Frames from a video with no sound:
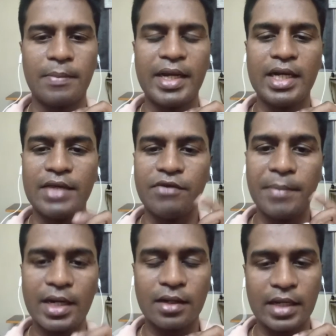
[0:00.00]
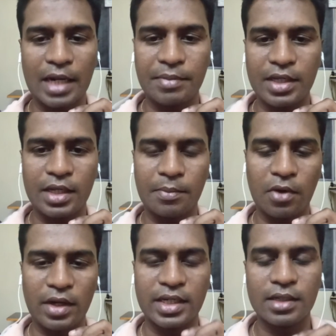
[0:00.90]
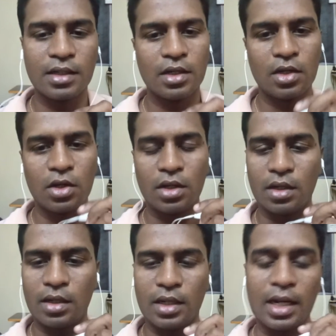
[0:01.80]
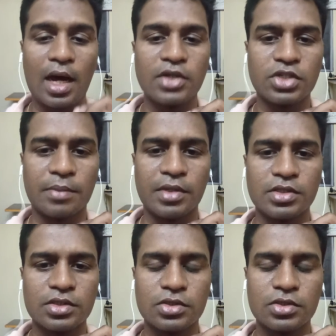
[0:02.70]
Mainly women can be employed in large numbers.